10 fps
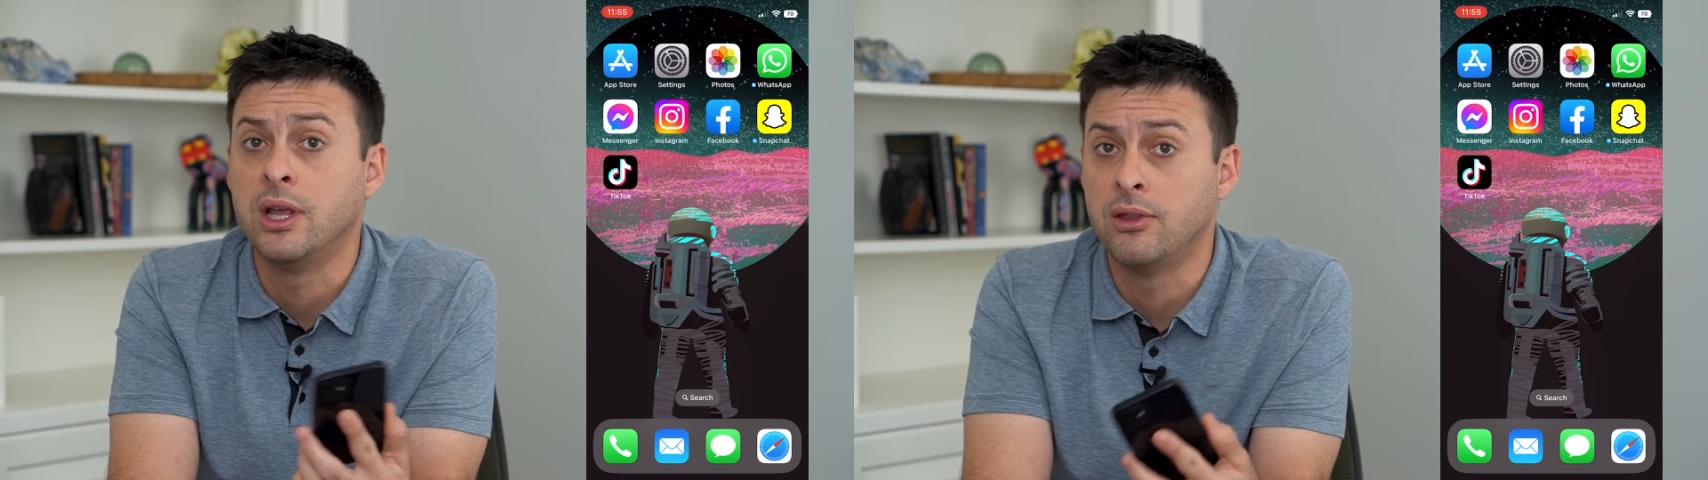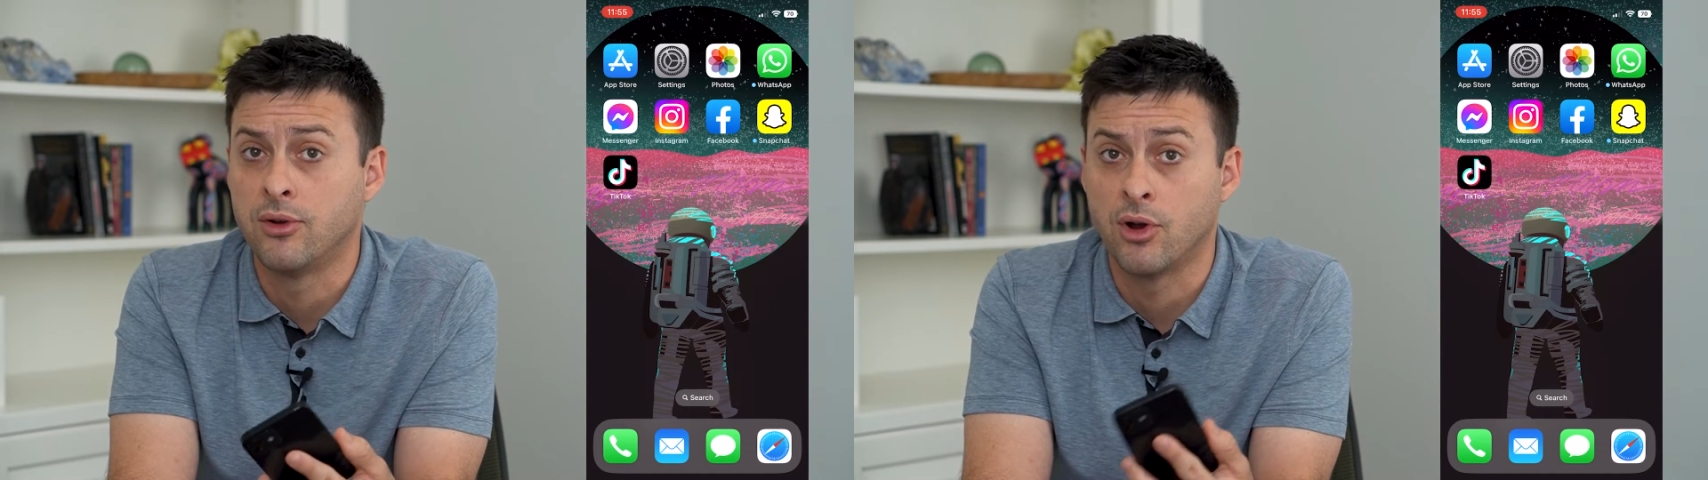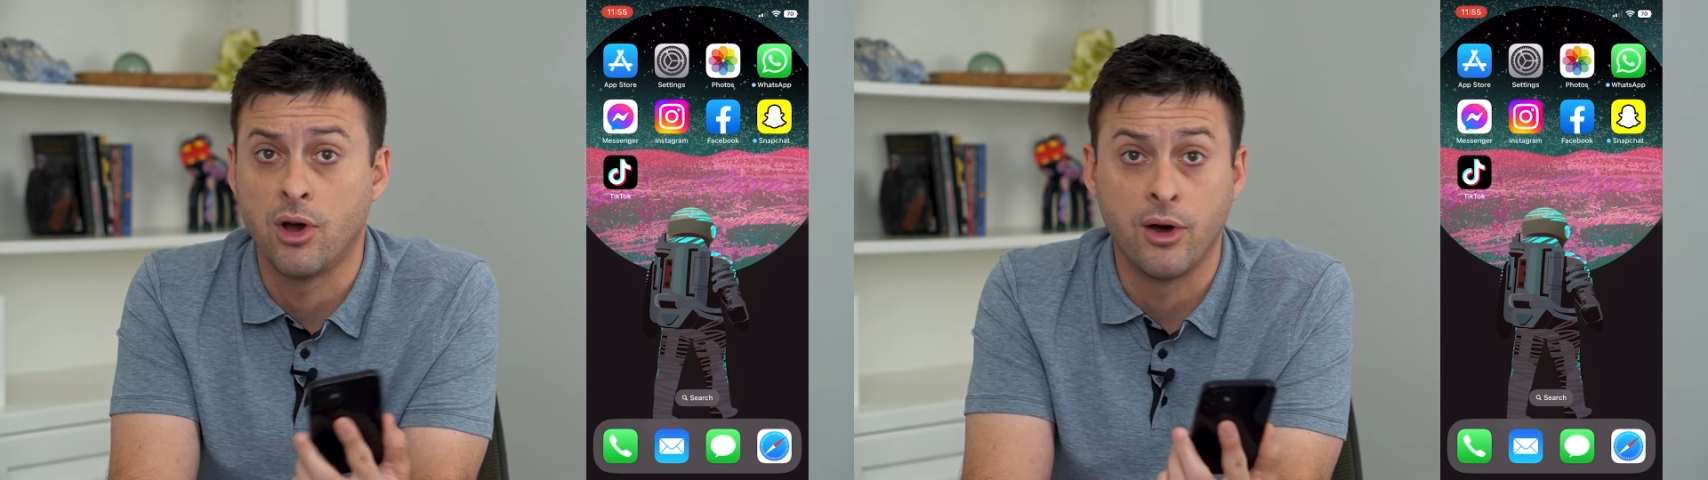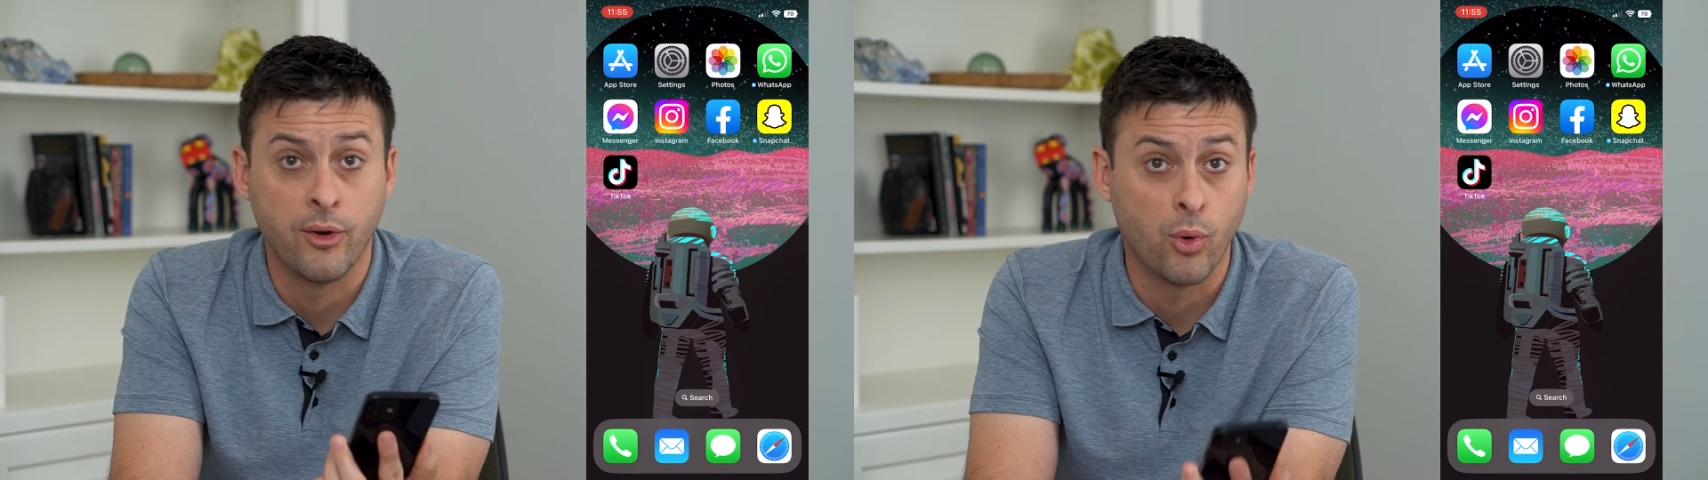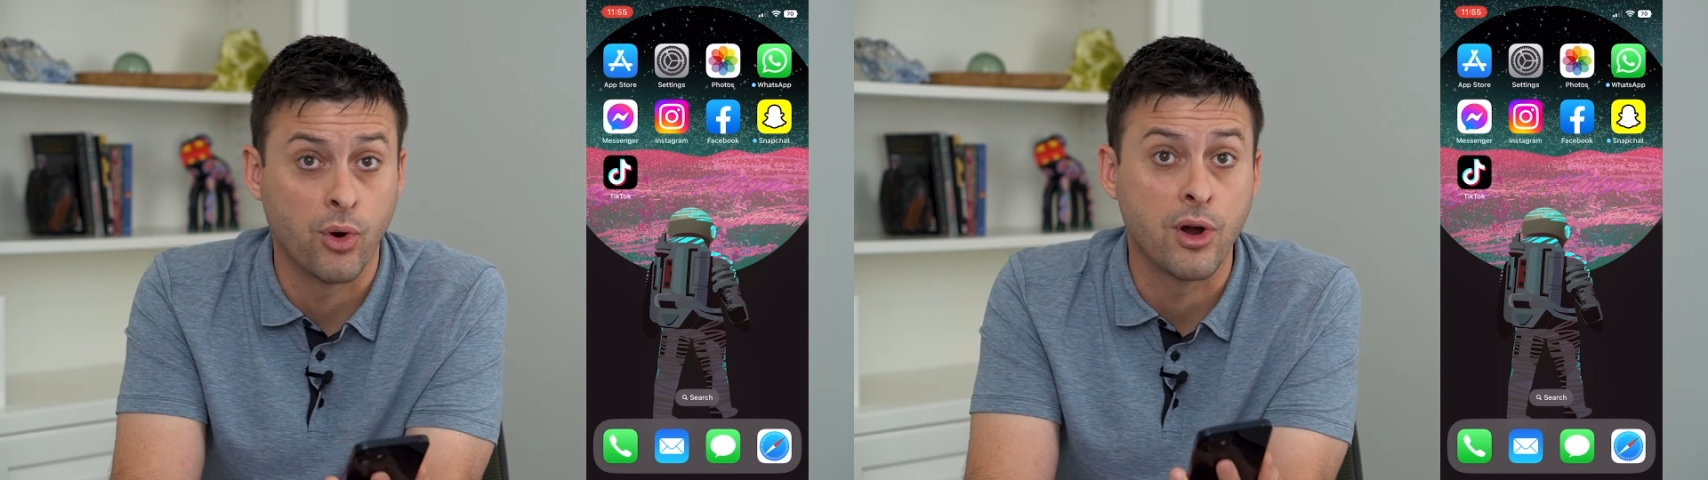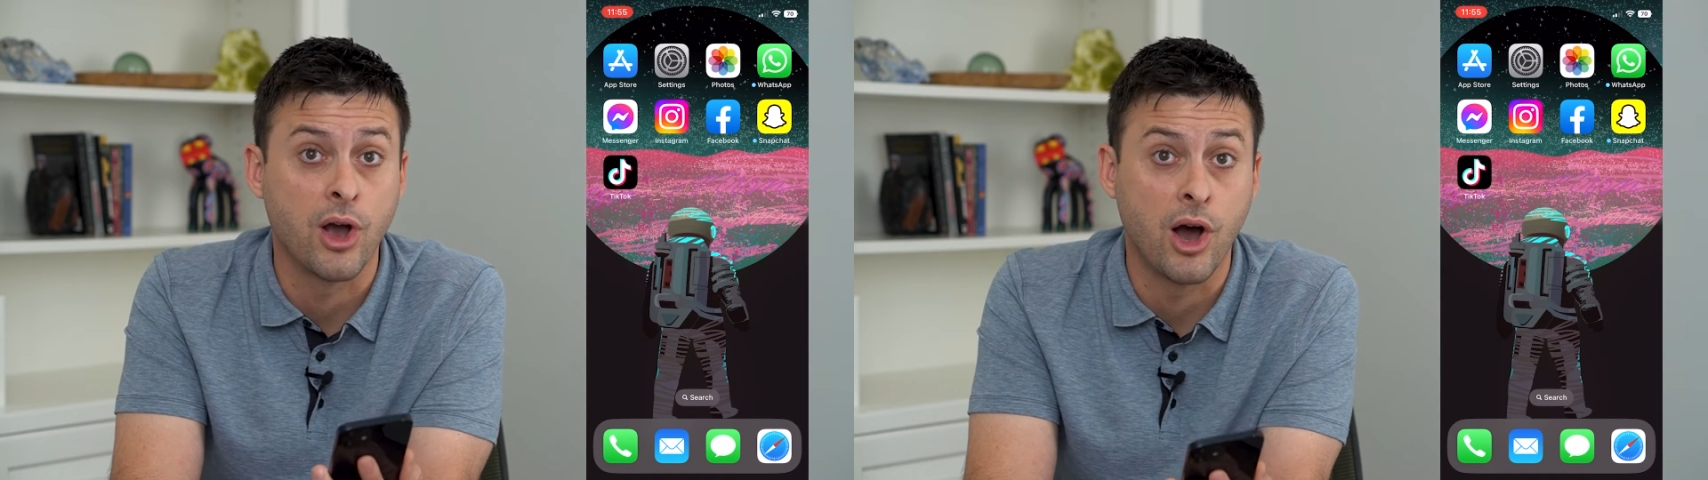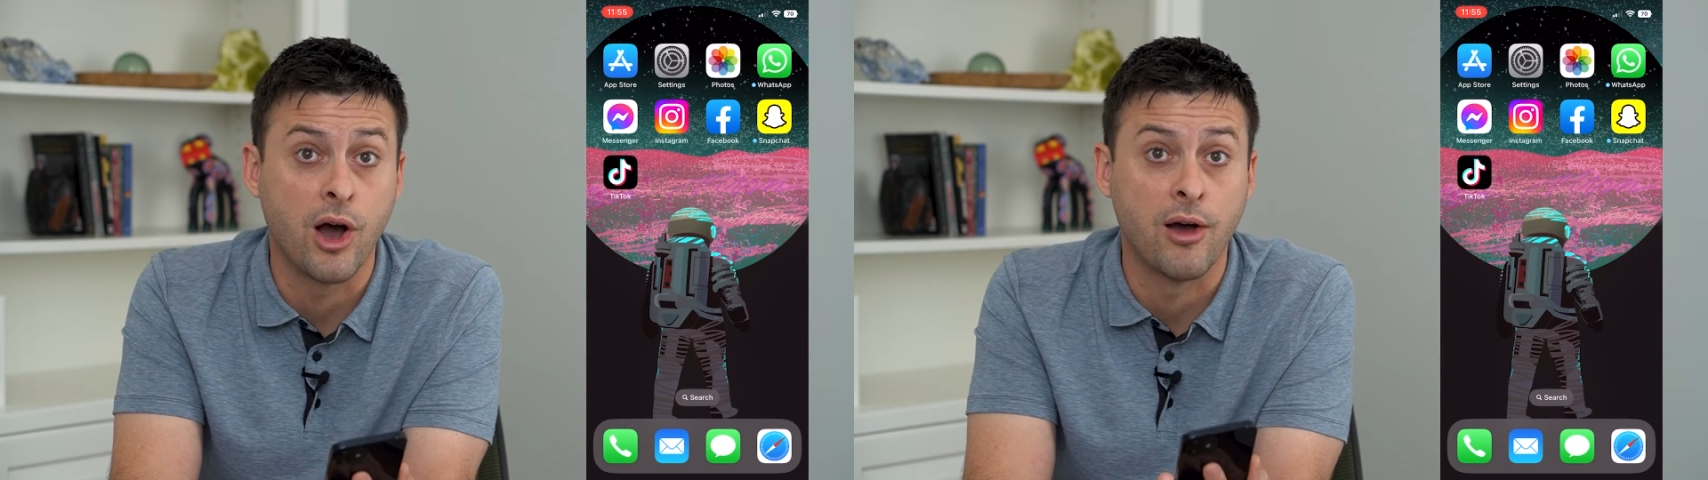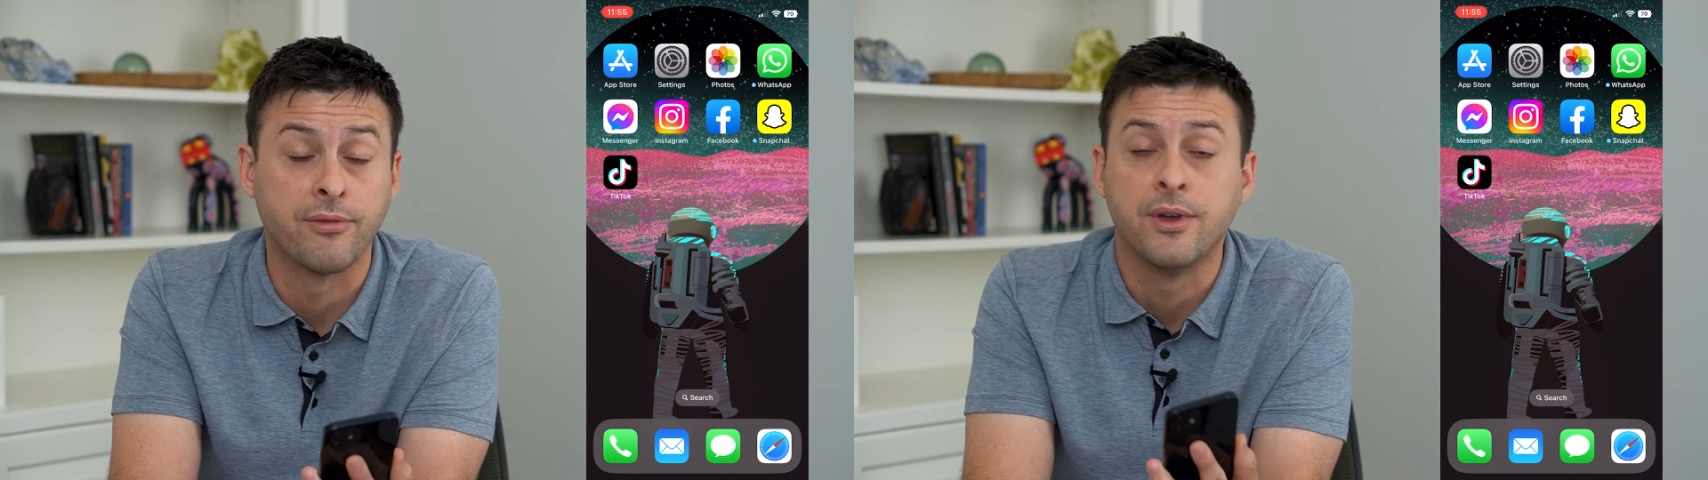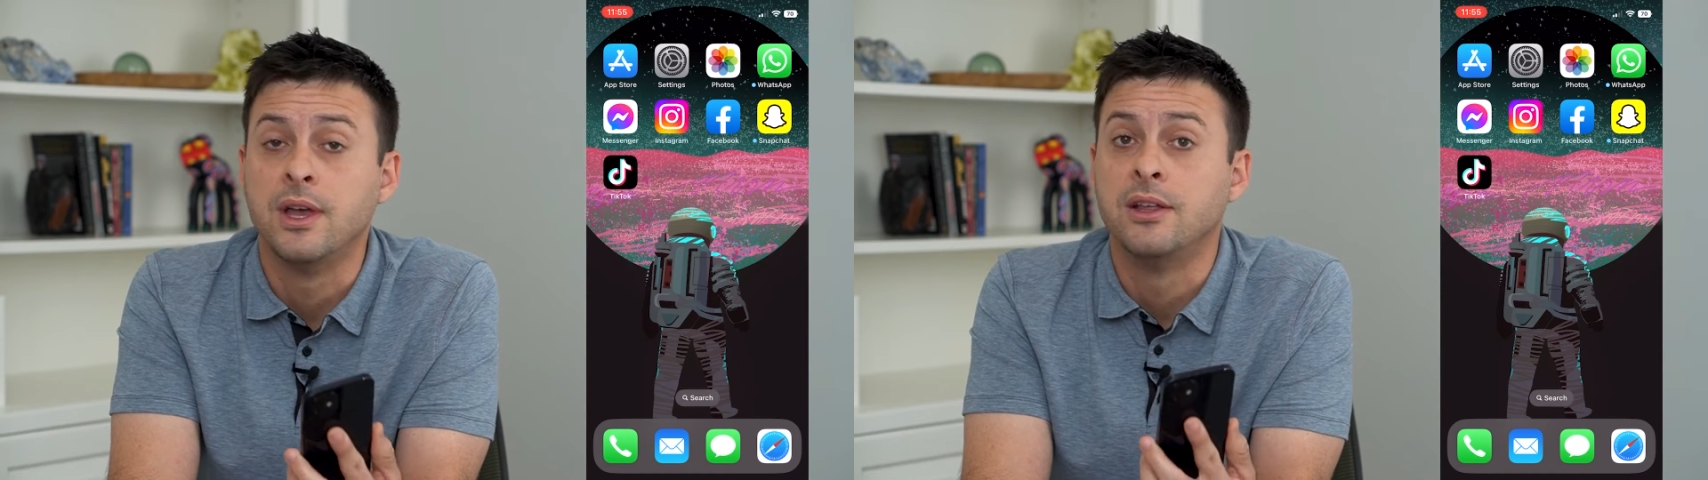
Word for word: either on or off